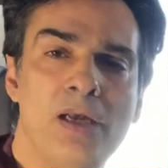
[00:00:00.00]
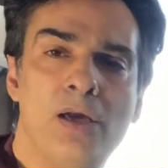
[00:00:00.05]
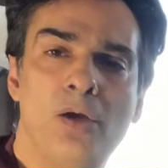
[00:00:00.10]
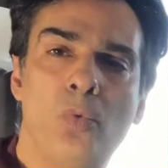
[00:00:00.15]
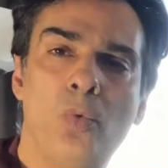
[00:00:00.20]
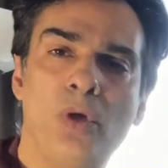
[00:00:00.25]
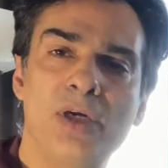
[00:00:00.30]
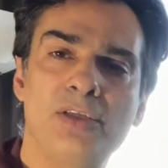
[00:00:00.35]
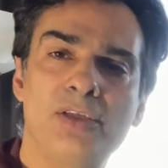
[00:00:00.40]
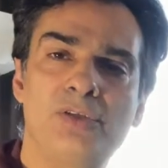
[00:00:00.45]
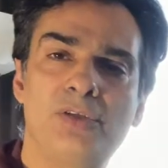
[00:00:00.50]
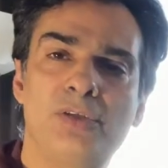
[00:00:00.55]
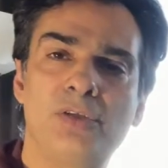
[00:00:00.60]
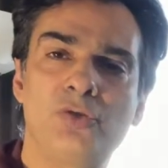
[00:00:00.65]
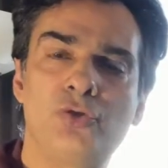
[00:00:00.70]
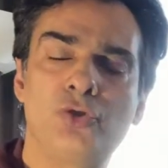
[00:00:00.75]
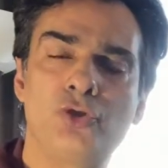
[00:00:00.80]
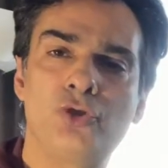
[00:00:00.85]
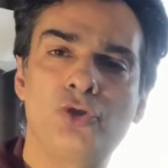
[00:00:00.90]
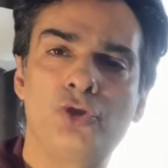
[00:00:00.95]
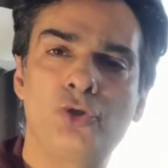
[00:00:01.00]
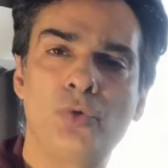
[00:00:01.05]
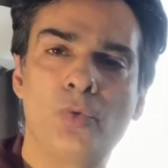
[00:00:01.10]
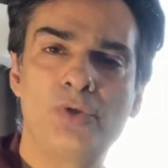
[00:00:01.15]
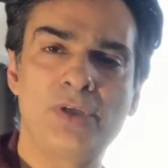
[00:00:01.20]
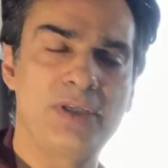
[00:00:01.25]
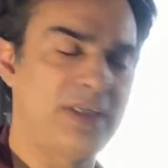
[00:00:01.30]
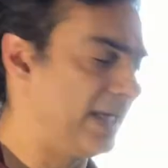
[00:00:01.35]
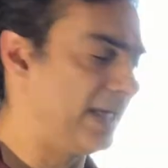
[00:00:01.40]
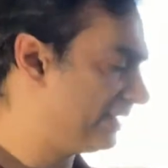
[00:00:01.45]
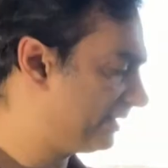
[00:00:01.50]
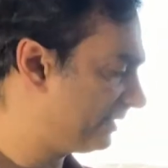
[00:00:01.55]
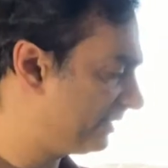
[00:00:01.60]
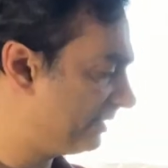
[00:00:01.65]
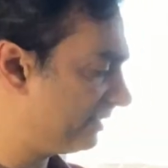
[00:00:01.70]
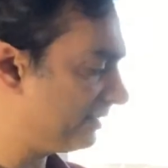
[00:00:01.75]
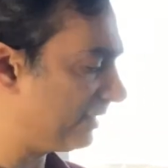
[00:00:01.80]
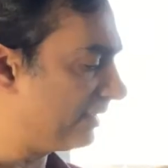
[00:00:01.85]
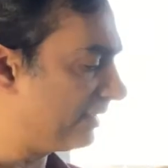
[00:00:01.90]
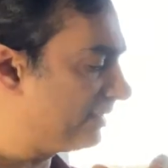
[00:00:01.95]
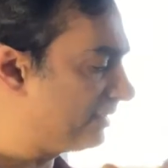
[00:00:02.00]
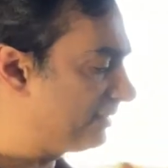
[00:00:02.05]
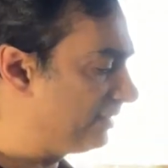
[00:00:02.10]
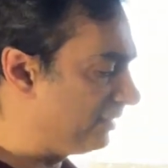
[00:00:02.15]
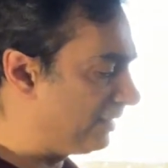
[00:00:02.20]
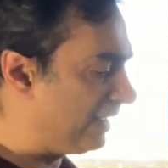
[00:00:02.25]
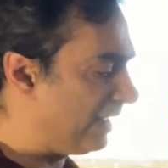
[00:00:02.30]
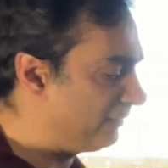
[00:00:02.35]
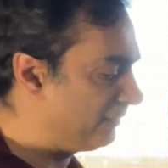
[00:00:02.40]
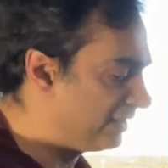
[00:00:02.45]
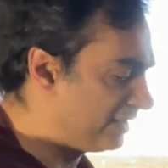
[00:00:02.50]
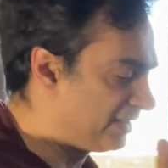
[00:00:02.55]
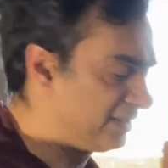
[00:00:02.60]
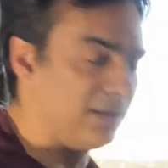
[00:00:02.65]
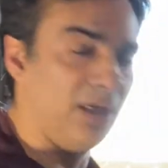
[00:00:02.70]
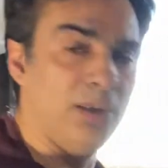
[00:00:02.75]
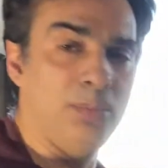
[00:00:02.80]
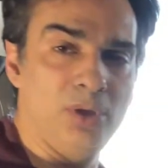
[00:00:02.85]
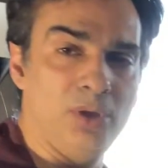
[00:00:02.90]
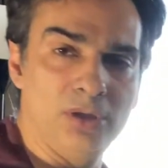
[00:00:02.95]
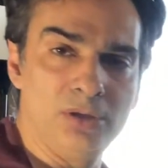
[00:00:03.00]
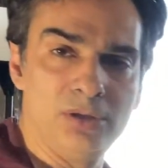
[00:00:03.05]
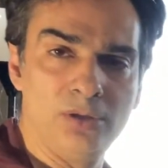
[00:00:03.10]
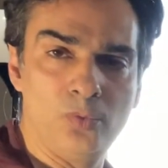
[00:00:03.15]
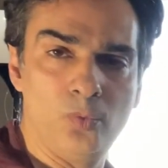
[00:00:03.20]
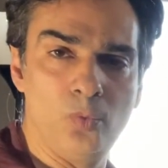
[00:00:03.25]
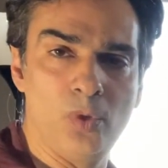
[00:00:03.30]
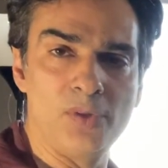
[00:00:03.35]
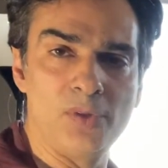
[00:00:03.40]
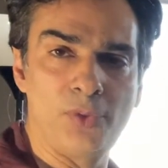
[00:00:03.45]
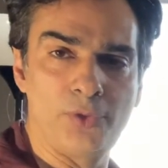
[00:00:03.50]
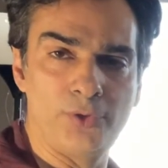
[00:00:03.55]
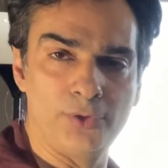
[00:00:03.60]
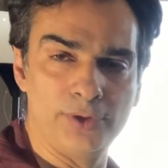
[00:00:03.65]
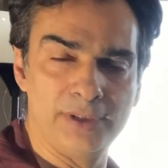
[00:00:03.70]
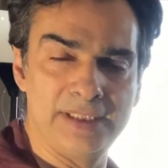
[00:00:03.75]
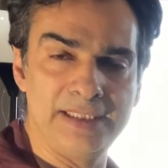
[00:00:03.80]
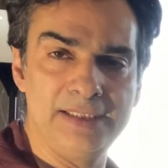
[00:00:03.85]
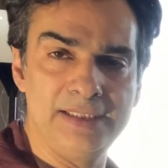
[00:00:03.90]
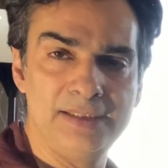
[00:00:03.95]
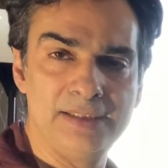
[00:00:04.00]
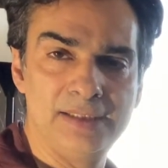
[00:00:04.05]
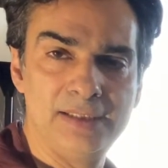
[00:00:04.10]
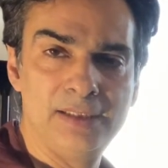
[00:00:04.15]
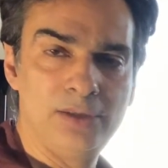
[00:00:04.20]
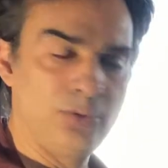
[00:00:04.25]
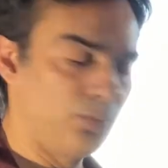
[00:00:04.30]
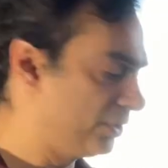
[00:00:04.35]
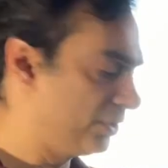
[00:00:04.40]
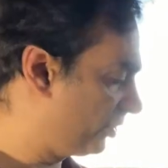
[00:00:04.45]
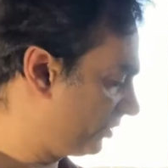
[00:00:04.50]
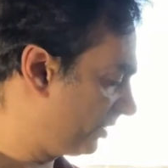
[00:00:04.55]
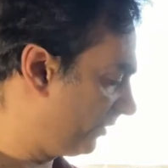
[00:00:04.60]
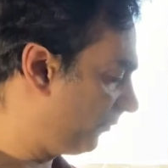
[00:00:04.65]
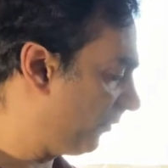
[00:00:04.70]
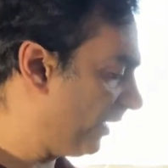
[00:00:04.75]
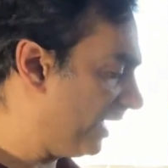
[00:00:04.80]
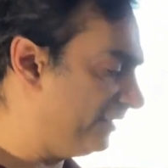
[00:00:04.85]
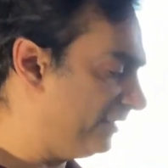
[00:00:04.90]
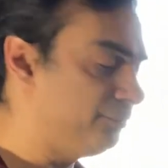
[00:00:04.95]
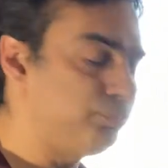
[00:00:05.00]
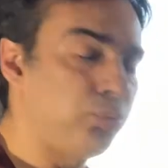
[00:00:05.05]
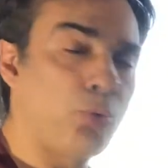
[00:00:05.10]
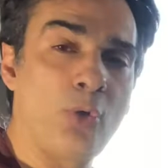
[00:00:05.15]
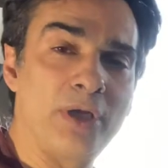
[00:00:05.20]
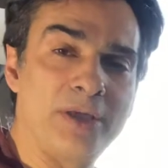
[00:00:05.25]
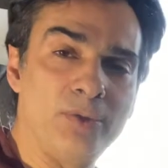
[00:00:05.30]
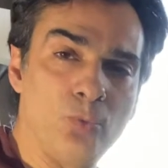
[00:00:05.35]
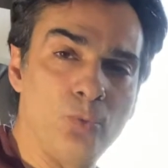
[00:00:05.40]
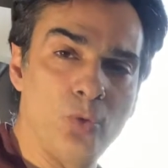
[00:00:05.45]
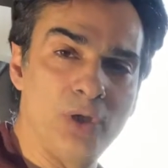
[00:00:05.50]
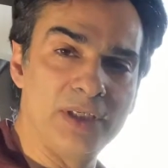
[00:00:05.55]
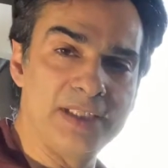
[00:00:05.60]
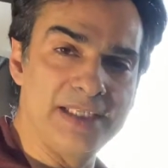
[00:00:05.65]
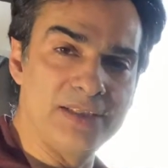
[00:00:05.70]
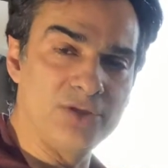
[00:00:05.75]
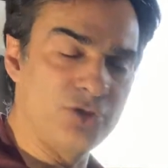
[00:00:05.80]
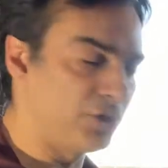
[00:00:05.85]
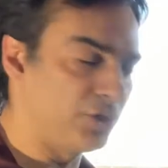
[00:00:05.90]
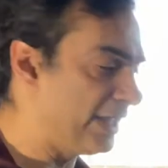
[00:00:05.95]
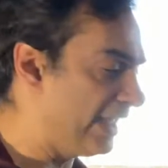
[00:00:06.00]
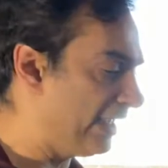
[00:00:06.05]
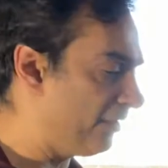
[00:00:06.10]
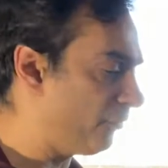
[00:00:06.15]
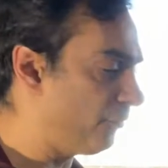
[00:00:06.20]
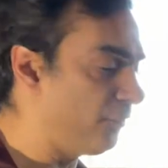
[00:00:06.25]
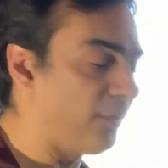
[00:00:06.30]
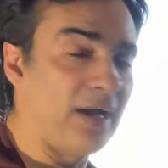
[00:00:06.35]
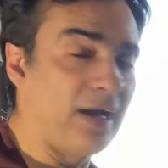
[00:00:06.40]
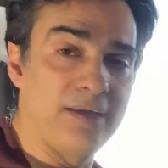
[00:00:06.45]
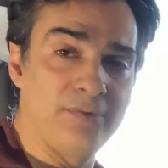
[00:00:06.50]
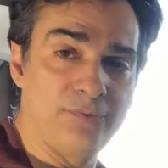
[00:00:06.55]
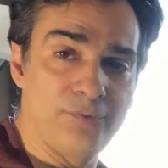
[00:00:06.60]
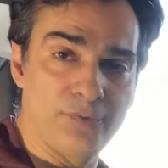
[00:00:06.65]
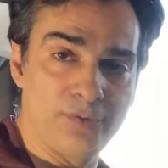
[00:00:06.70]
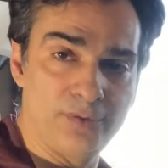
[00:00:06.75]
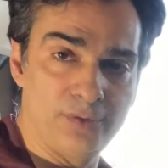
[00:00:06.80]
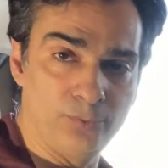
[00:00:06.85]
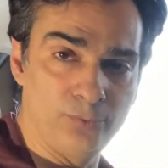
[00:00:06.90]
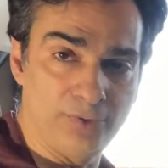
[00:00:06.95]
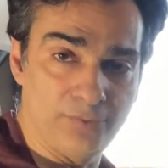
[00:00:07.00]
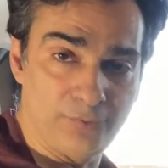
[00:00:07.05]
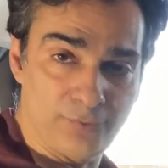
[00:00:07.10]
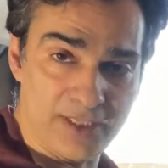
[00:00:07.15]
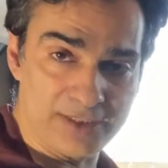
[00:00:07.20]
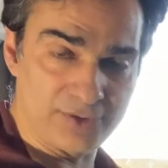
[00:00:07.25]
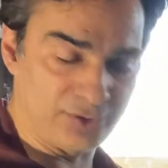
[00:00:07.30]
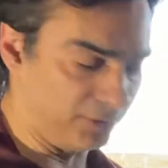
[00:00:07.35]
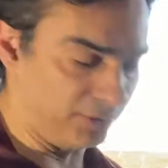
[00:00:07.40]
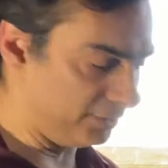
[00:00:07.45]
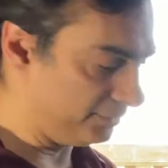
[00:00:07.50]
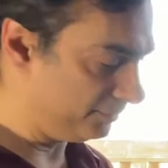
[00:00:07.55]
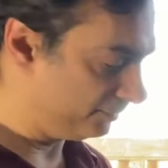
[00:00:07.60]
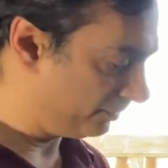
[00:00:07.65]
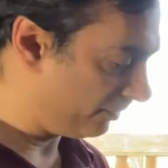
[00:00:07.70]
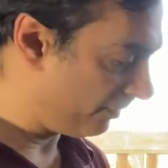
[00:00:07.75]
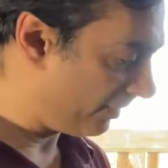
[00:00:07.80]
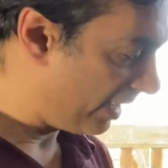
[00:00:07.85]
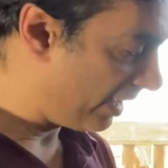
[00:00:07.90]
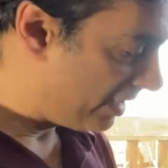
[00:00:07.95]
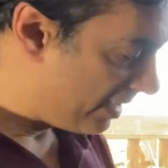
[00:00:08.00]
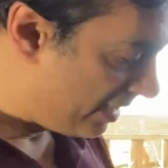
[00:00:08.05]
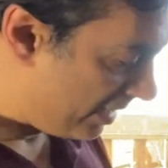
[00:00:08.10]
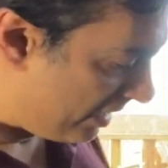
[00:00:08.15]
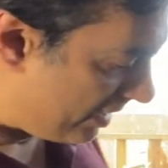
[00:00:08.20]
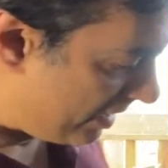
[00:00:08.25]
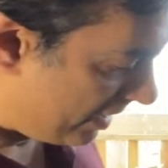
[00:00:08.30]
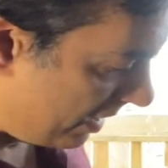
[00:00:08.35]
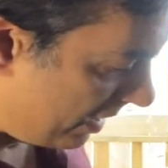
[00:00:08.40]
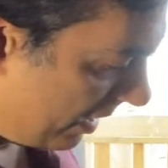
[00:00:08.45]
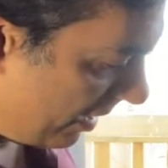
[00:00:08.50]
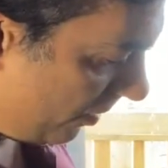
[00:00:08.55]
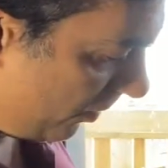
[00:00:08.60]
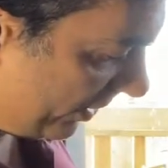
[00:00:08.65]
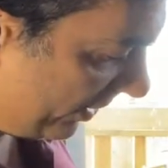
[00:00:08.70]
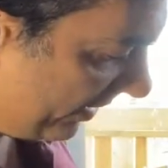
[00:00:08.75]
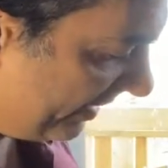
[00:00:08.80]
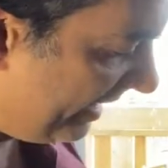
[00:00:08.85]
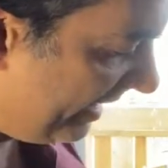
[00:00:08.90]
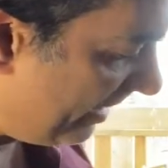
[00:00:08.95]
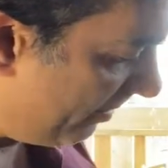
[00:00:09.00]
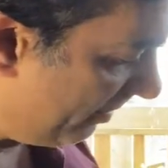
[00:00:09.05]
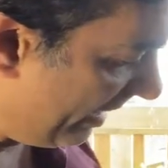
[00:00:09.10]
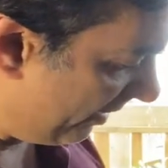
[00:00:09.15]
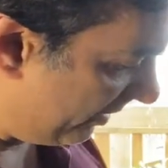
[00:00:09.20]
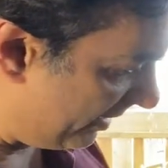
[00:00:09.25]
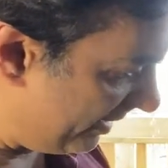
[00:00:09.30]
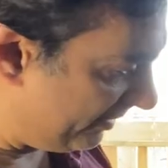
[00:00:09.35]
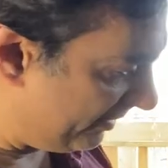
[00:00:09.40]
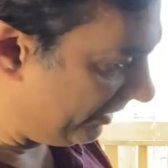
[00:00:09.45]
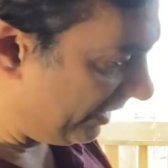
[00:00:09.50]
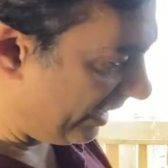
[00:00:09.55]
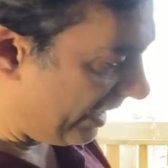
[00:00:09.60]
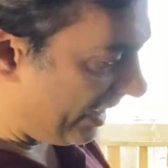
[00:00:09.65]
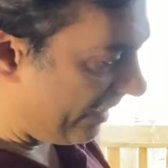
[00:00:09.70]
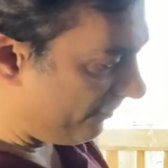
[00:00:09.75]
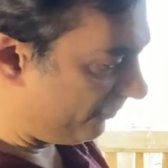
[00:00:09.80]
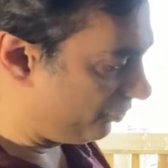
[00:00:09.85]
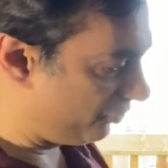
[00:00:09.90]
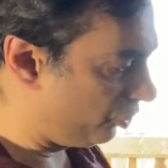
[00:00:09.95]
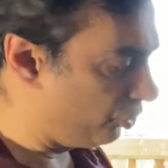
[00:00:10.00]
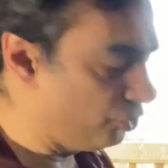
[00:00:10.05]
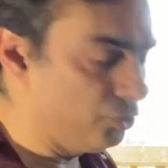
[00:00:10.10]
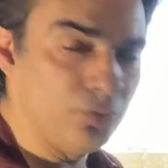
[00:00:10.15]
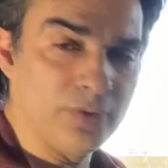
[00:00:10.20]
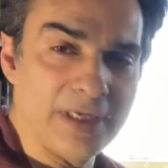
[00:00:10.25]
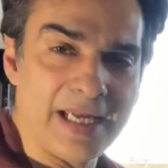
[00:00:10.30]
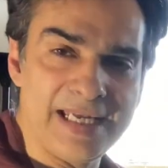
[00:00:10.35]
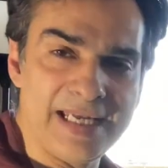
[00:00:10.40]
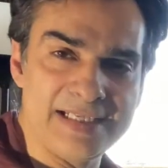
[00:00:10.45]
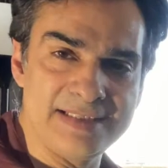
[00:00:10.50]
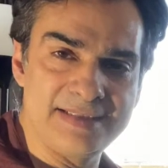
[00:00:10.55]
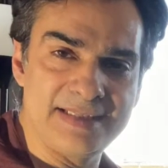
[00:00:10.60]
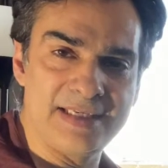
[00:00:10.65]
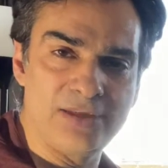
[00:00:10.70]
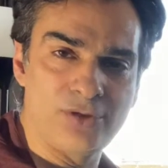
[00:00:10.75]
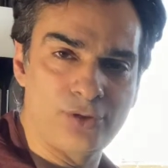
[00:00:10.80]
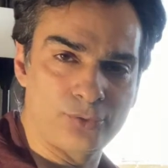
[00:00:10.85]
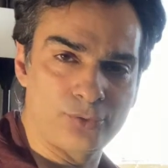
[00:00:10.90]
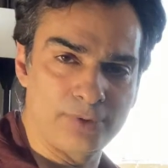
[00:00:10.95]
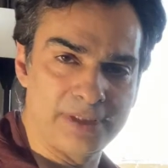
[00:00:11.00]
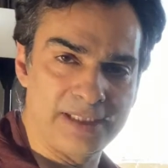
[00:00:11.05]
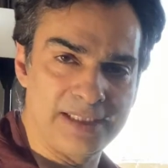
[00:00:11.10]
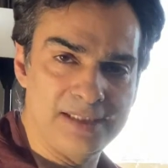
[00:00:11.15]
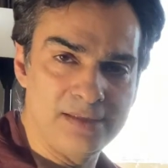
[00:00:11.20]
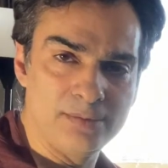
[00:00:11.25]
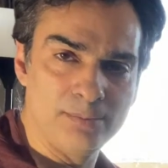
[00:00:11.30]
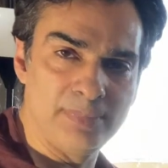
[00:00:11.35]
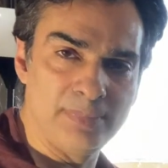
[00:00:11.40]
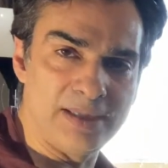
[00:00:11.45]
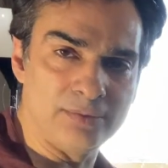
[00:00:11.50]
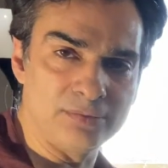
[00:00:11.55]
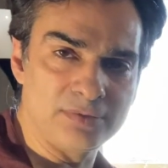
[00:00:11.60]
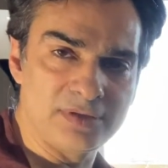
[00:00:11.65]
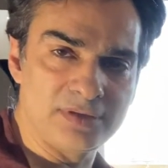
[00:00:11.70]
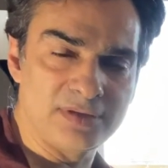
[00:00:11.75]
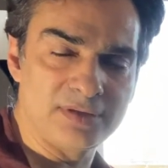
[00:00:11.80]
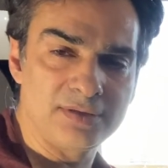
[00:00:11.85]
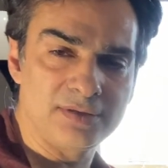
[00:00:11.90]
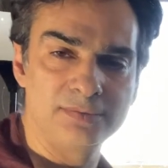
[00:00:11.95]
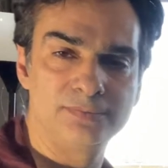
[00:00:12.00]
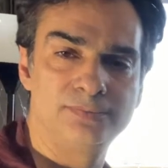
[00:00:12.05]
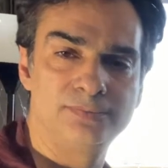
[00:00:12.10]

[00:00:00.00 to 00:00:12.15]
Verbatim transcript: Wanted to show you guys, since I still have the Zhumell 130, which is a 5.1 inch F5 reflector, uh, what's neat about it, I have two AZ3 mounts.